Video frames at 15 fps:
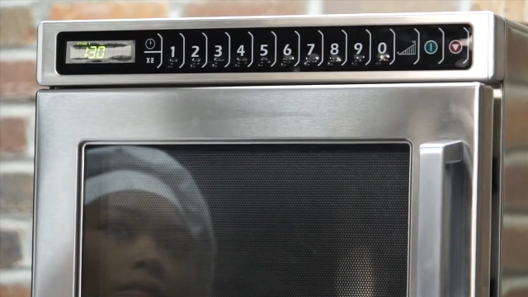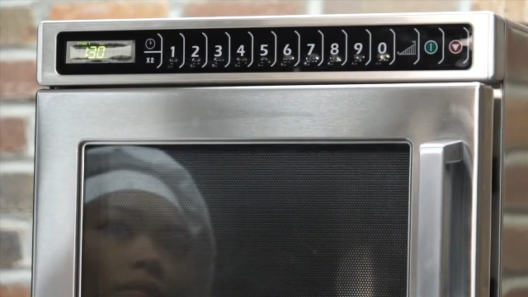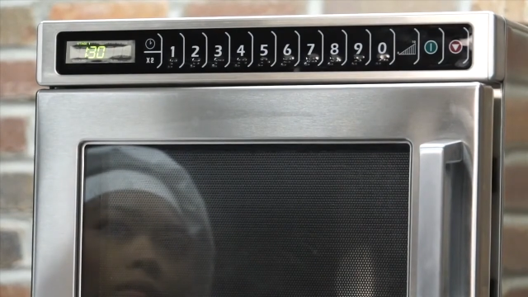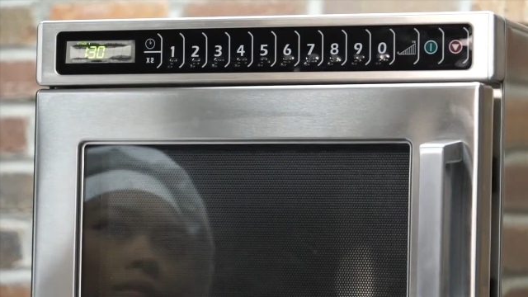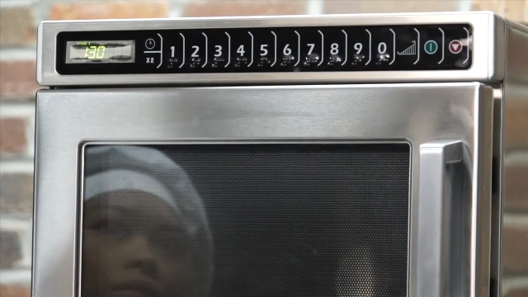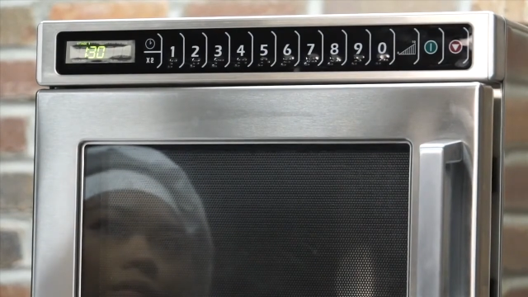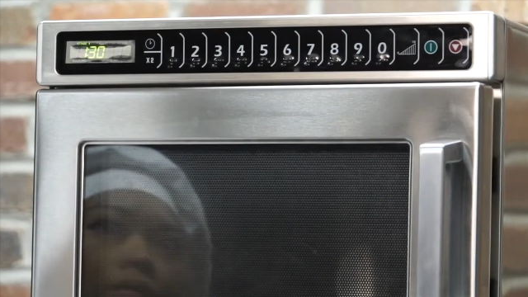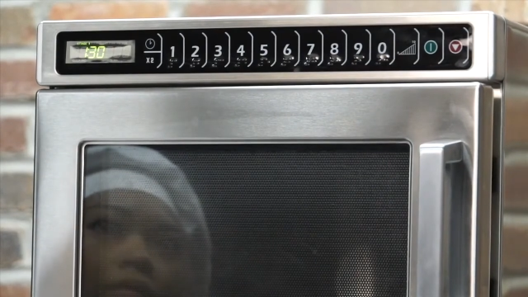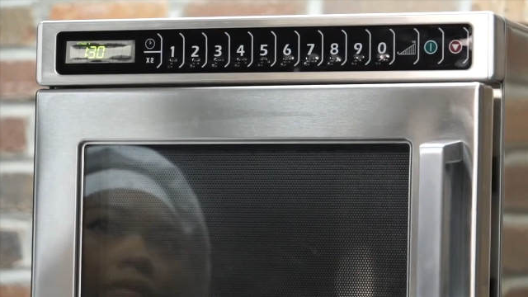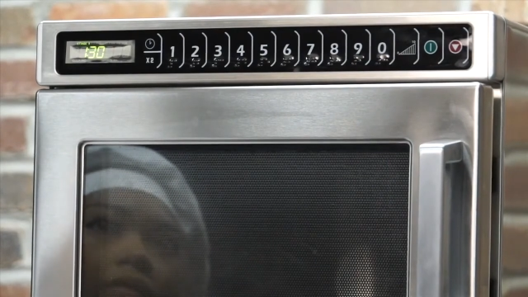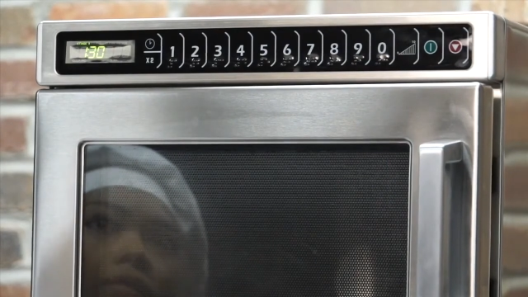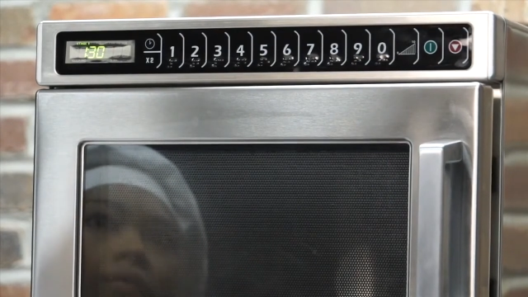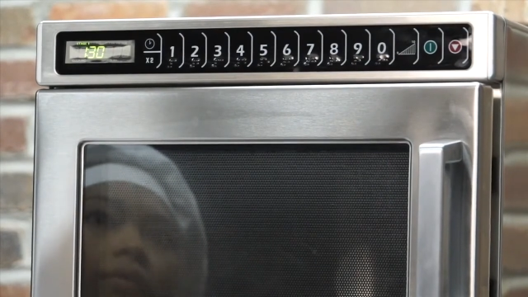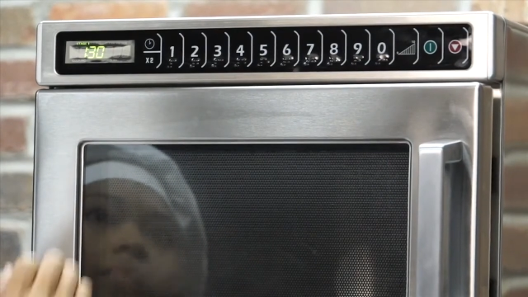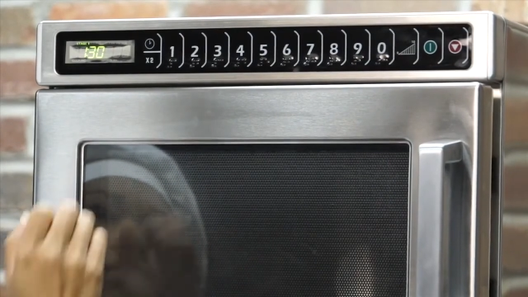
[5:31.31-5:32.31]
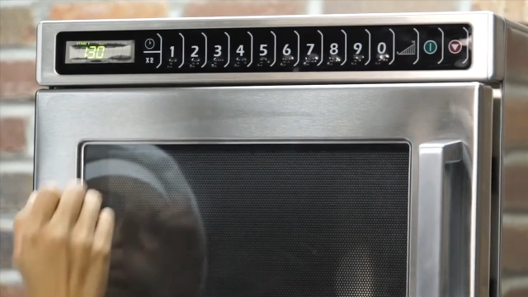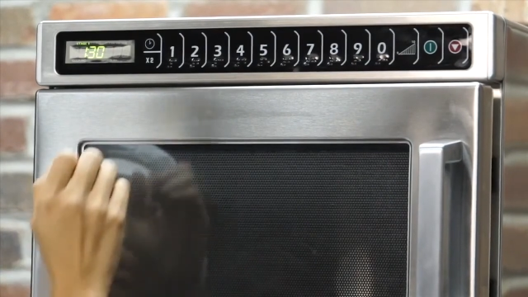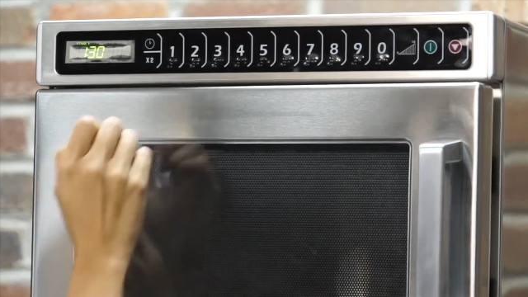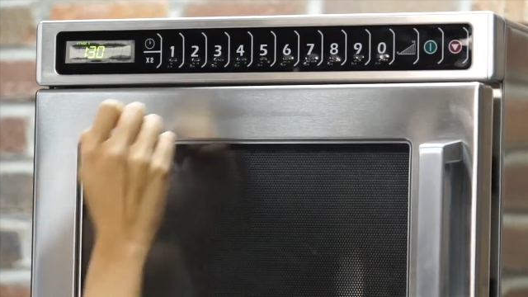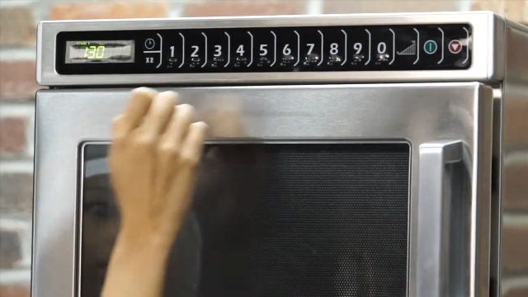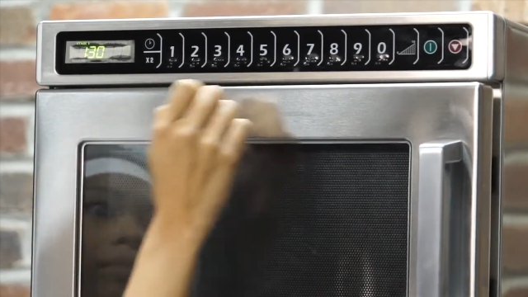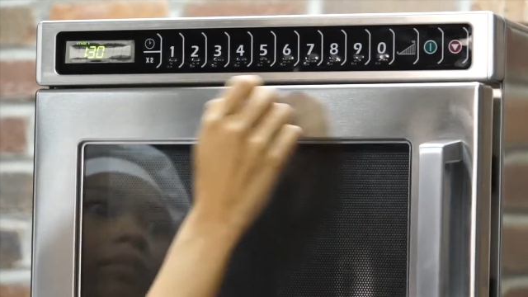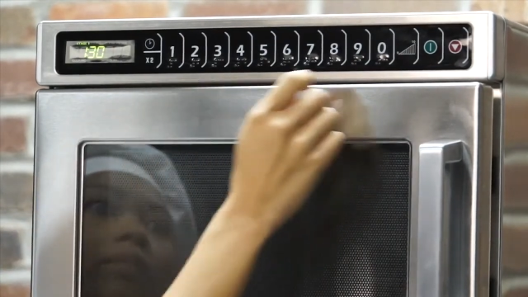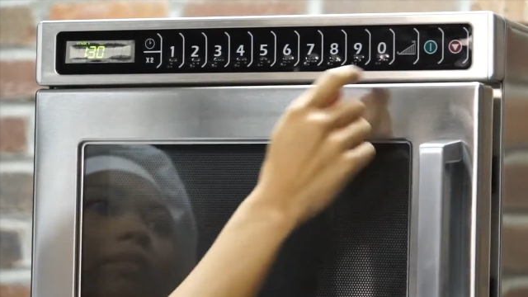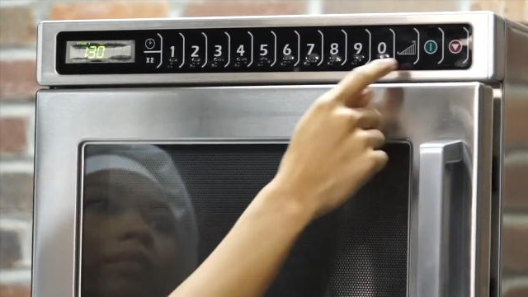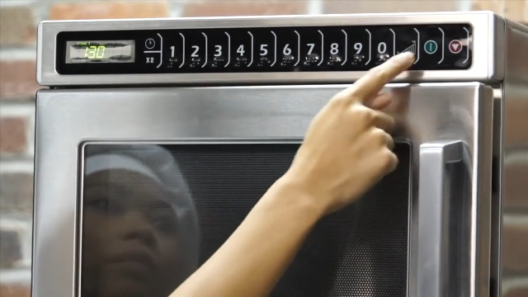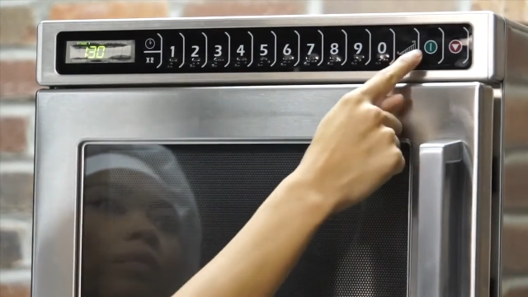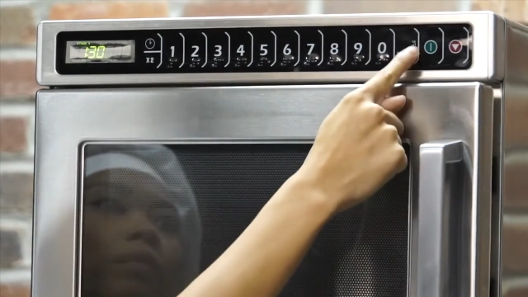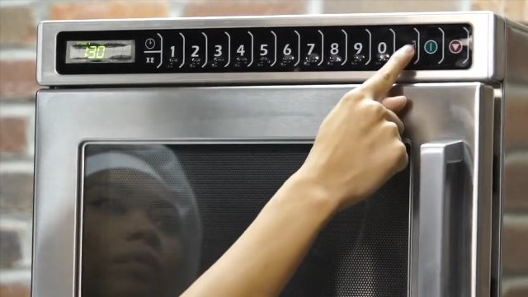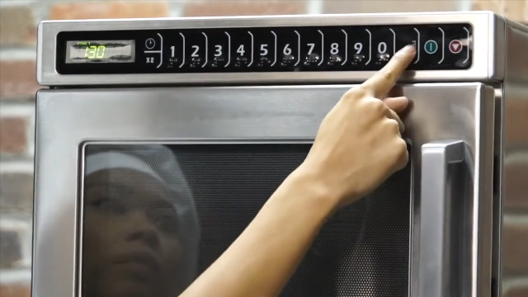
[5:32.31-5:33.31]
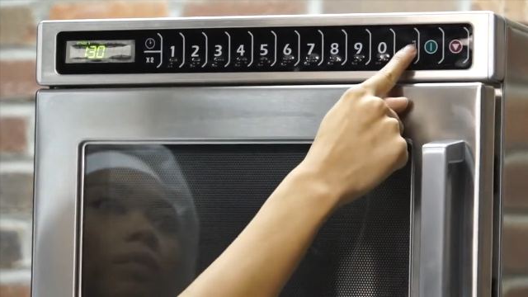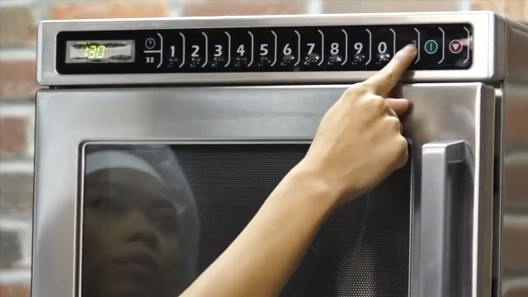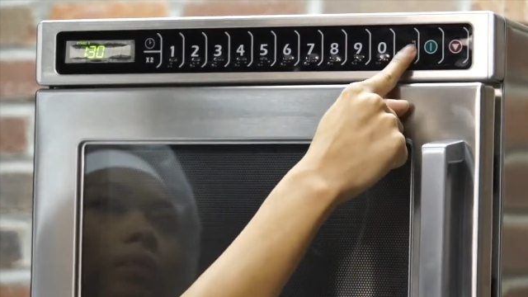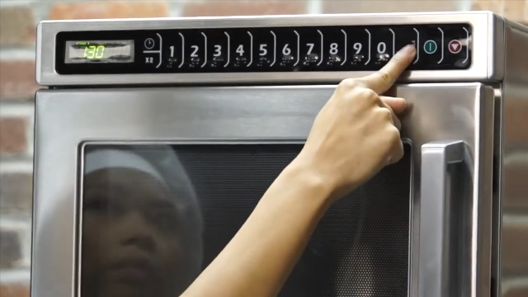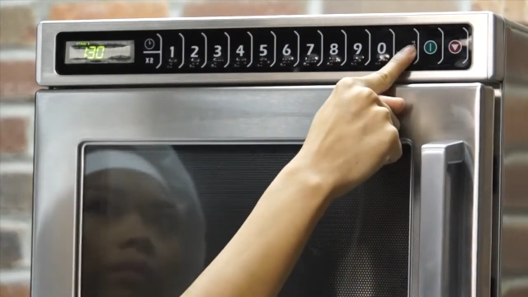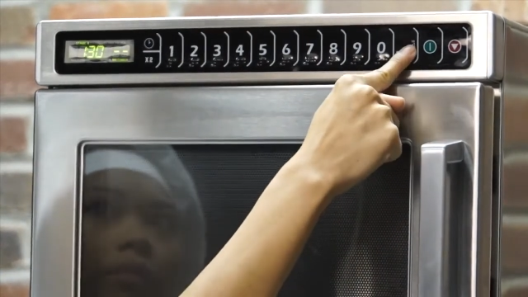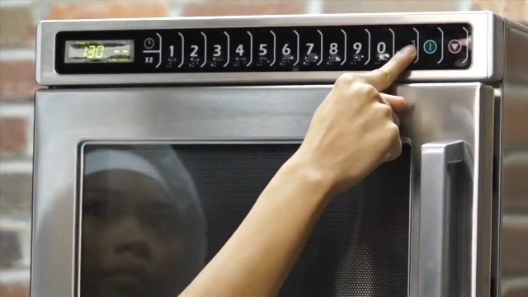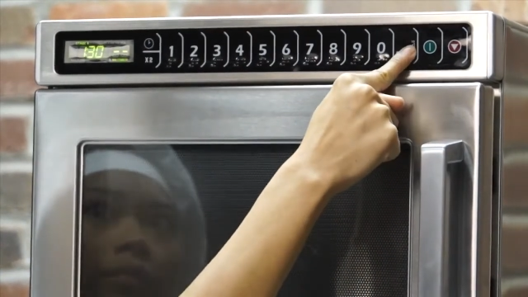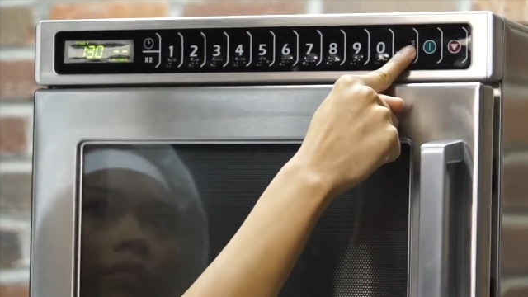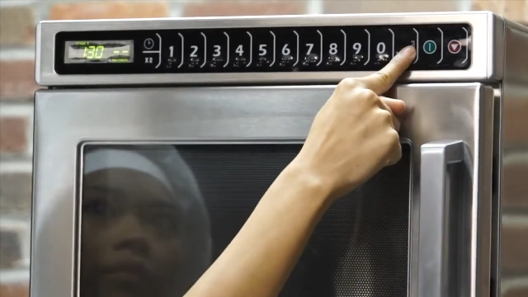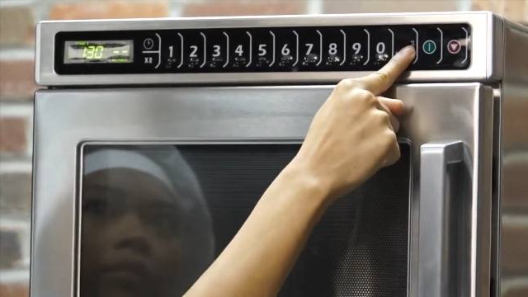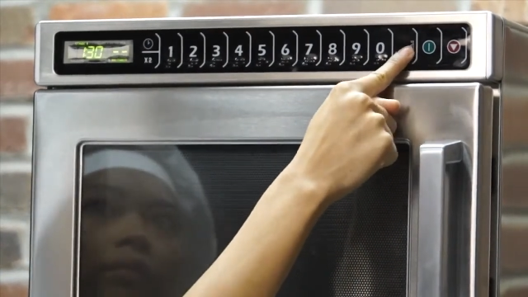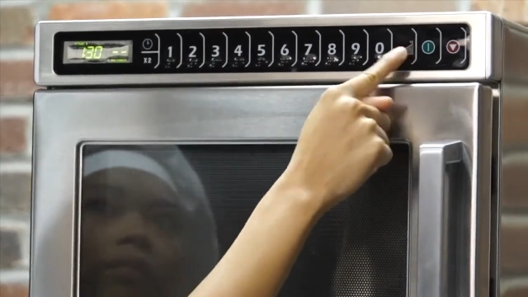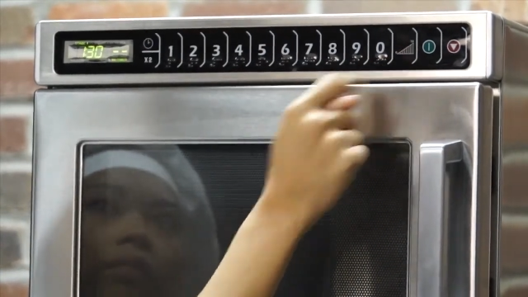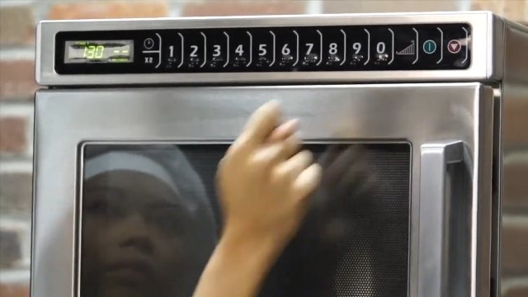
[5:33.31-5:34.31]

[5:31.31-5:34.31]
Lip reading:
No face is visible, so there are no lips to read.